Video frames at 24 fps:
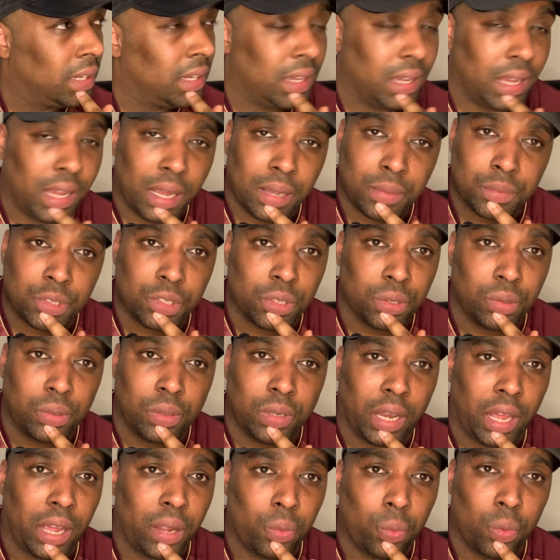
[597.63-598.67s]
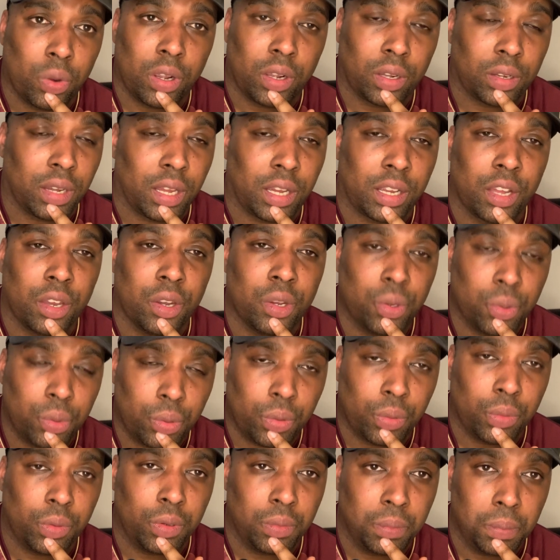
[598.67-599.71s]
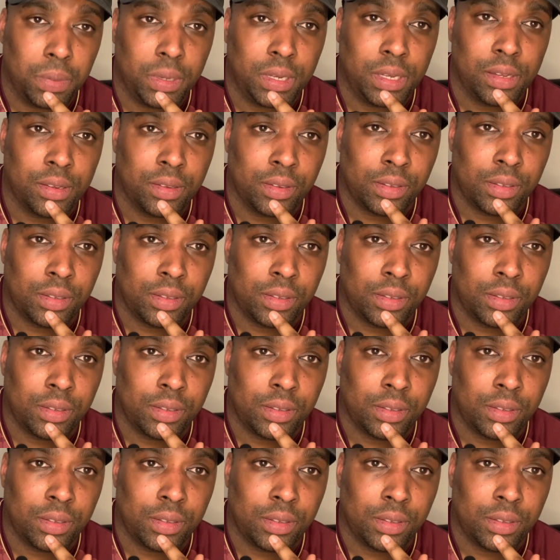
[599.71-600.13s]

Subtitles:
Absolute light work, like I knew it would be.